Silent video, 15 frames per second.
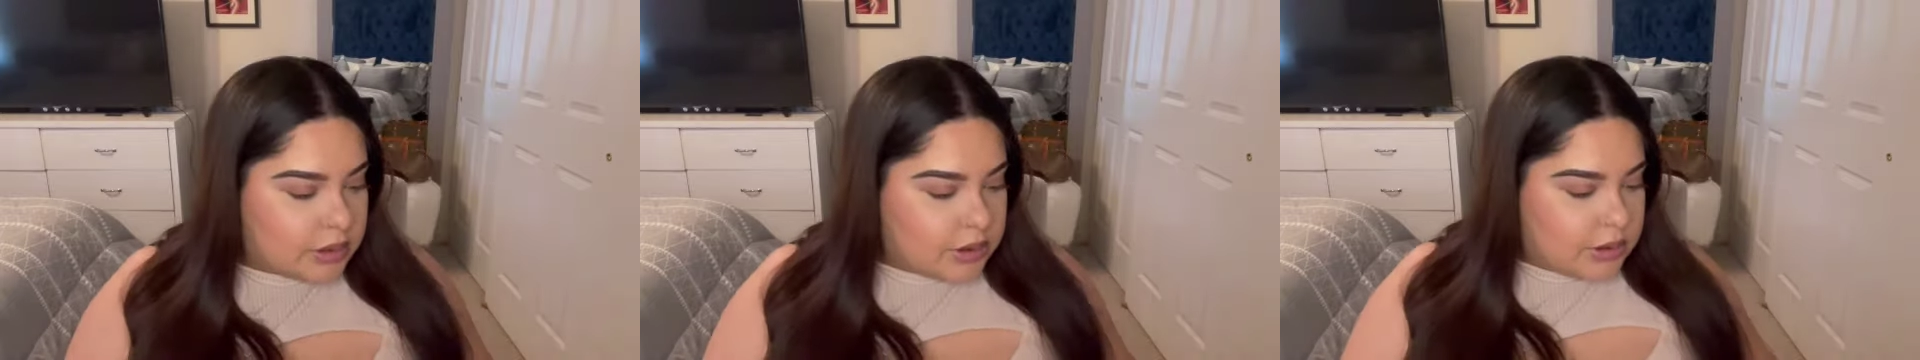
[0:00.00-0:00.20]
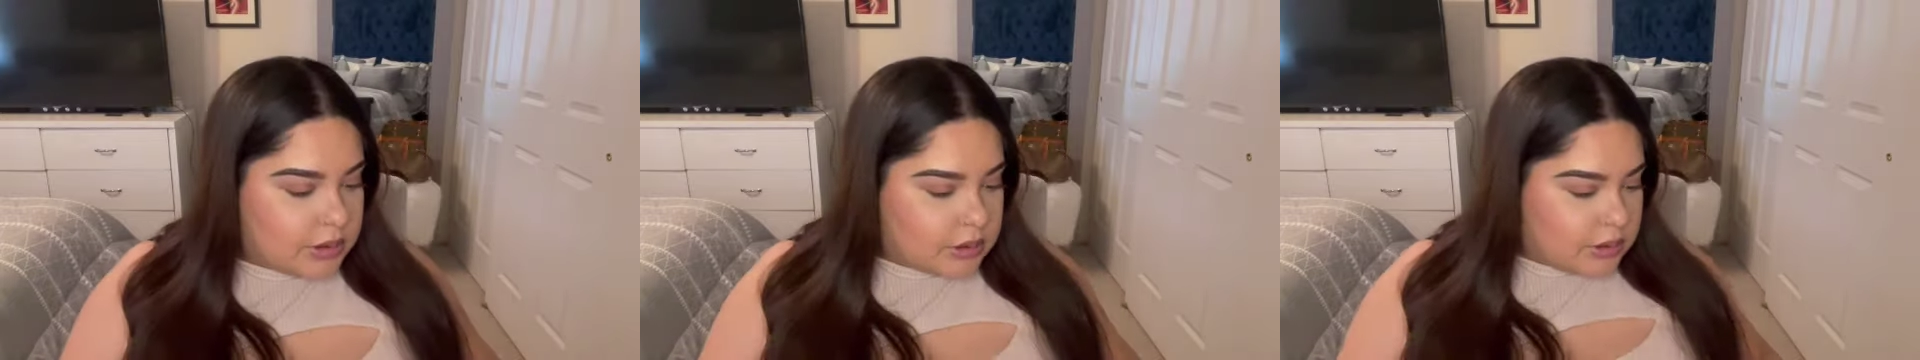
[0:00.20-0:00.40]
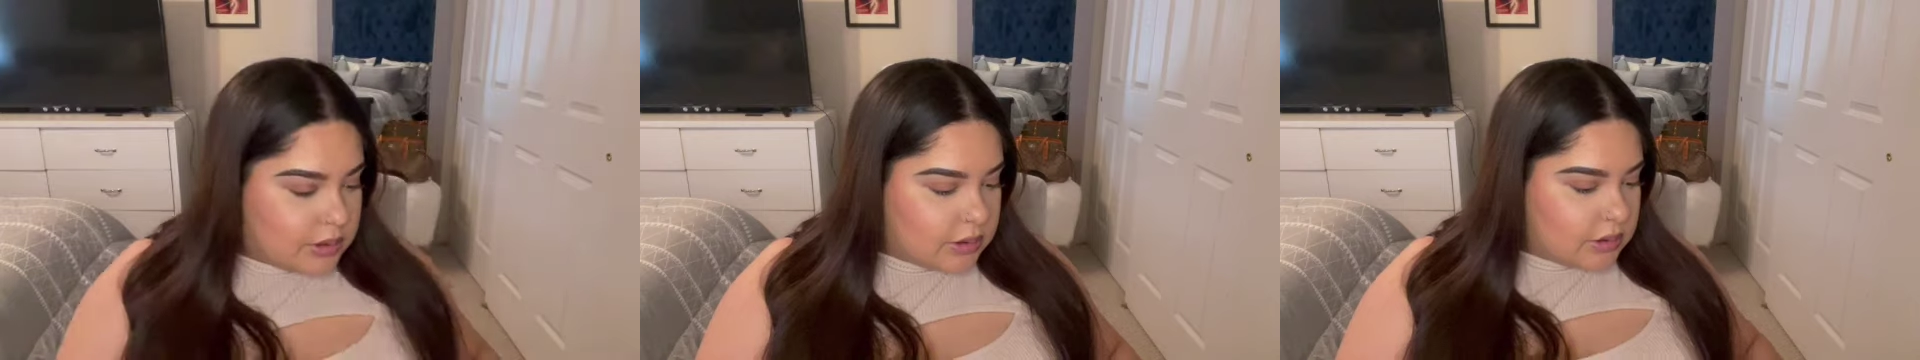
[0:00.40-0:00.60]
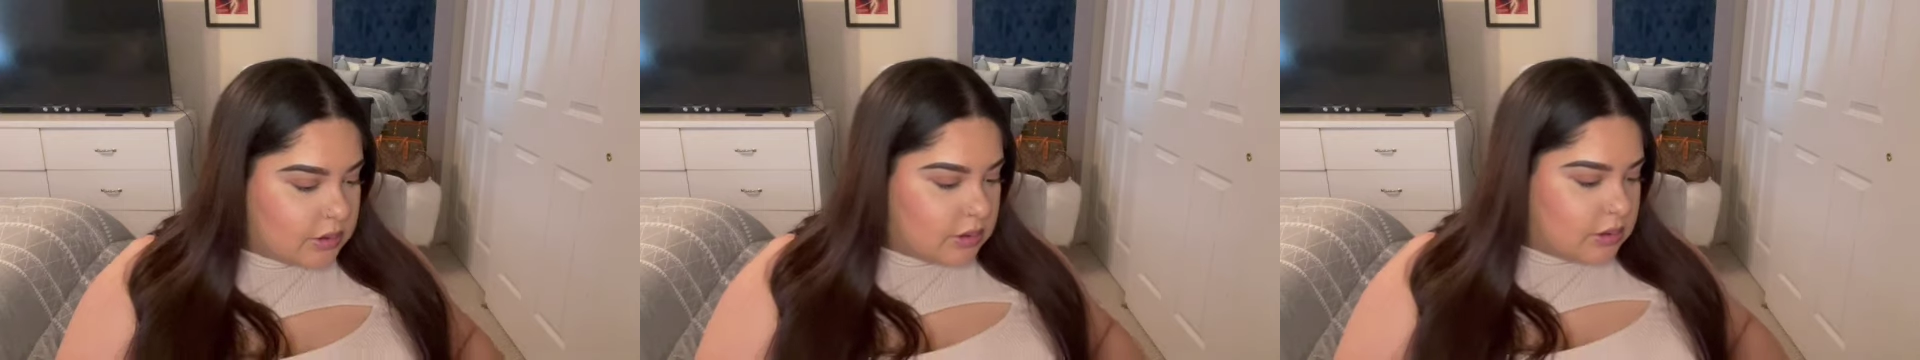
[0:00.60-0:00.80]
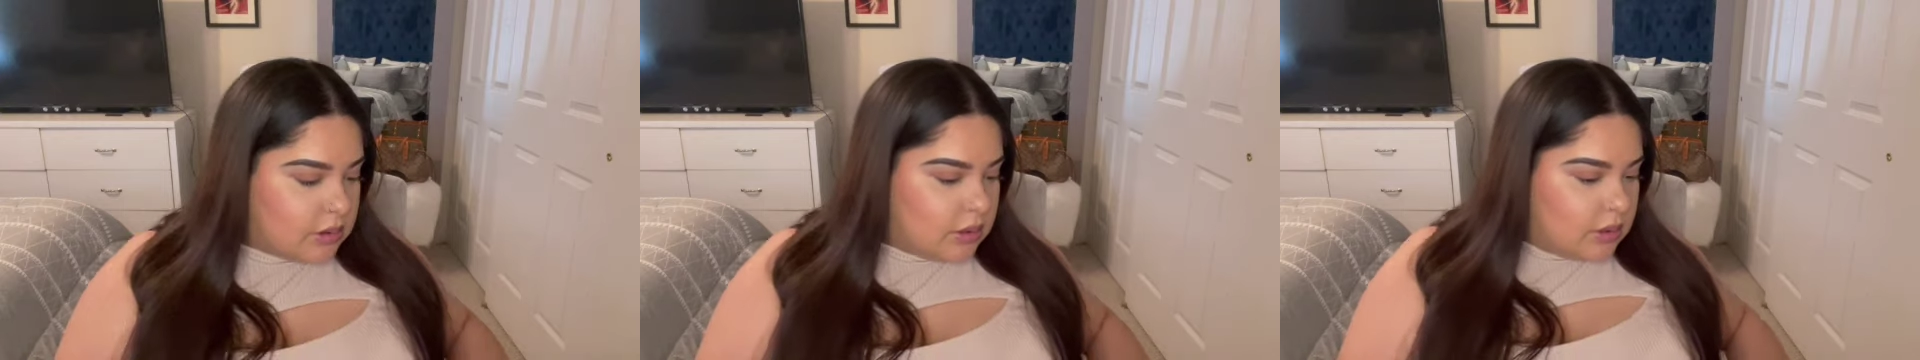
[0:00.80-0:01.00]

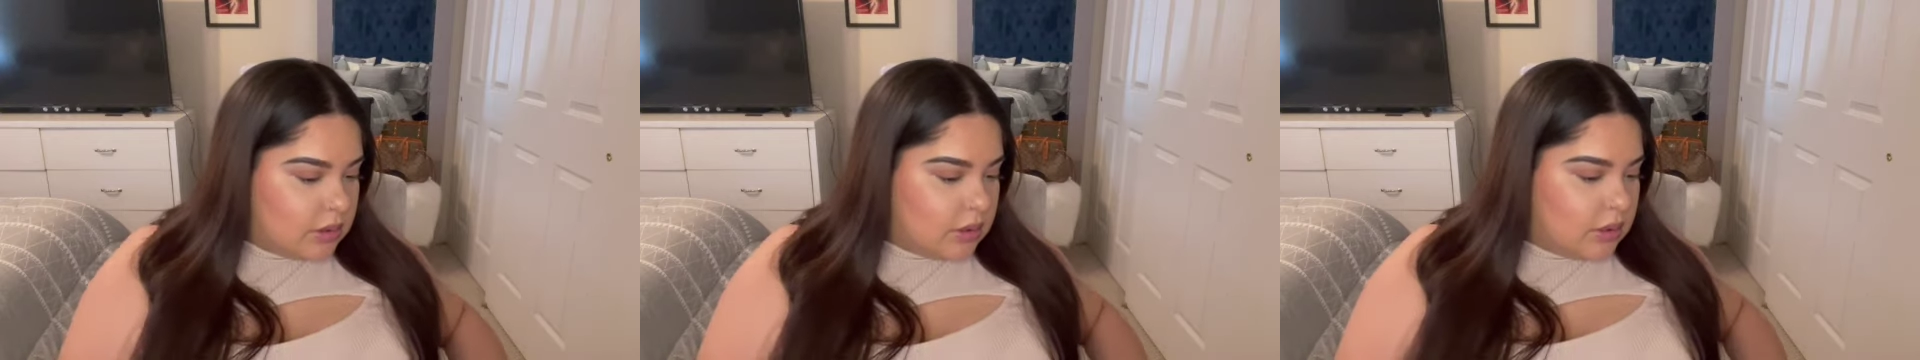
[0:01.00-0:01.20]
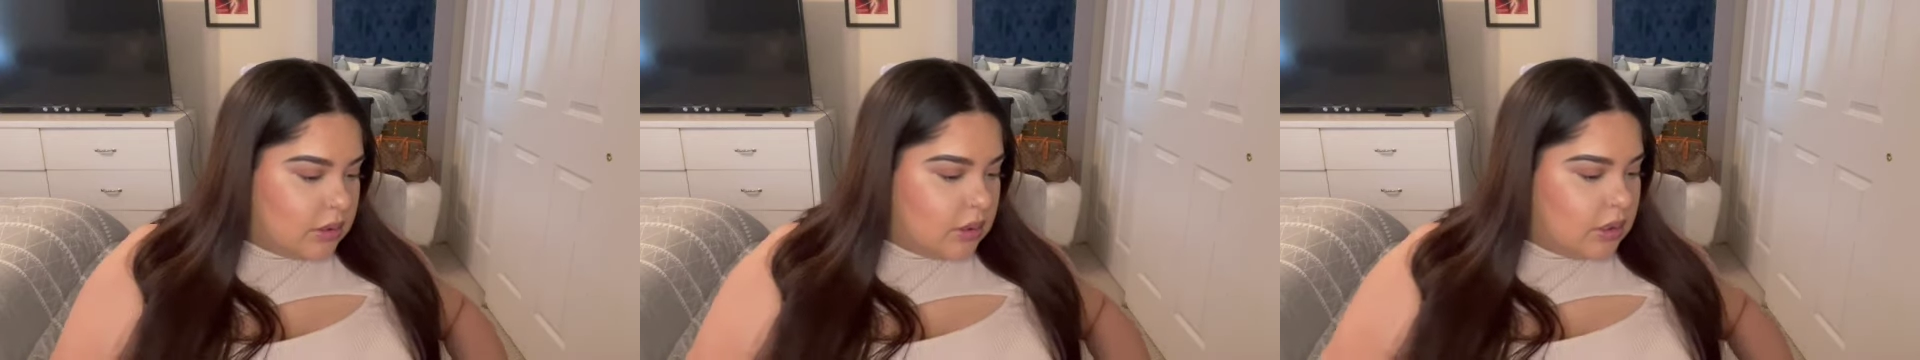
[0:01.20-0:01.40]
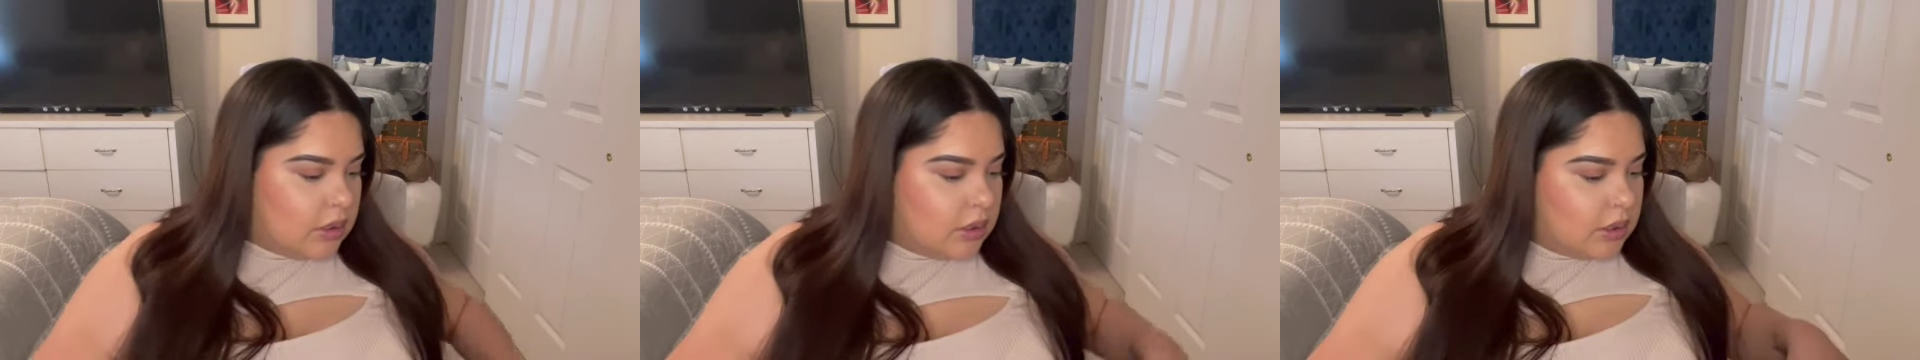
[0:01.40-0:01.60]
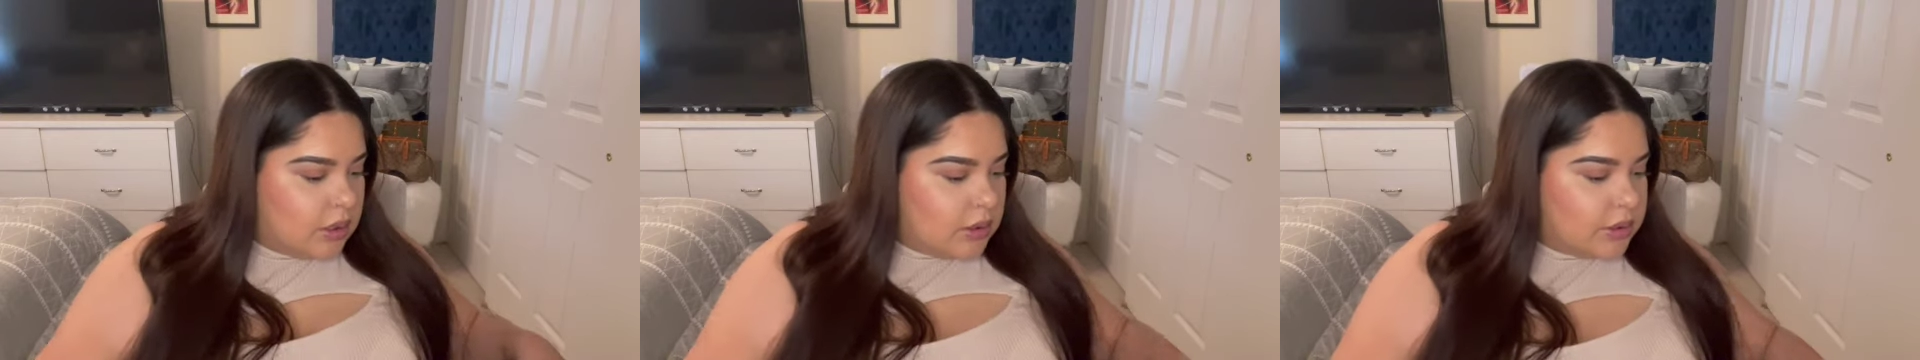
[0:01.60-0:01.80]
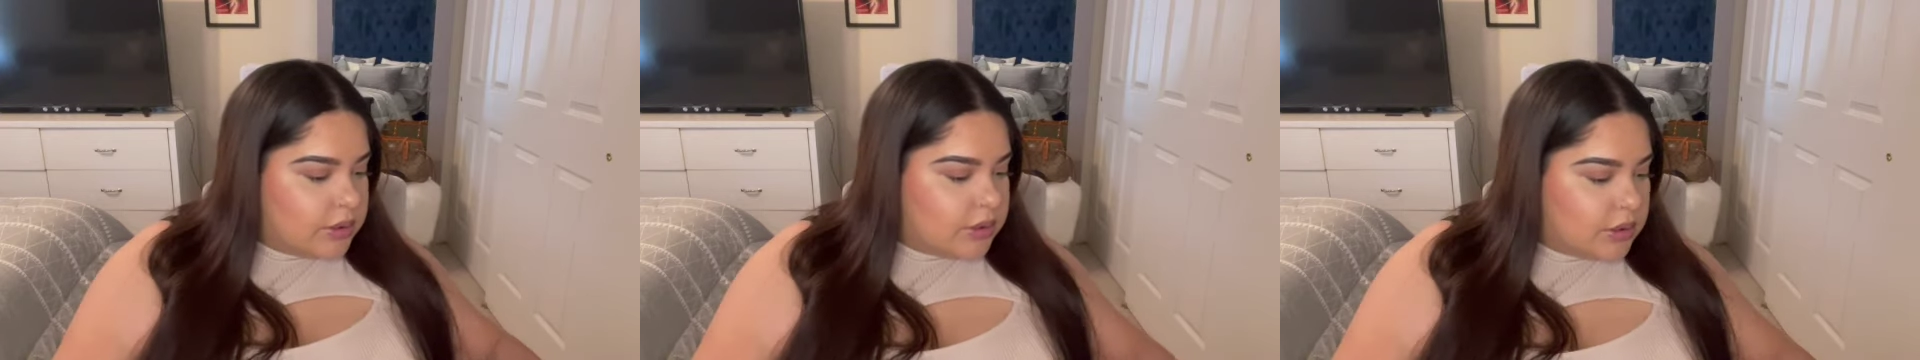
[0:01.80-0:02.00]
It's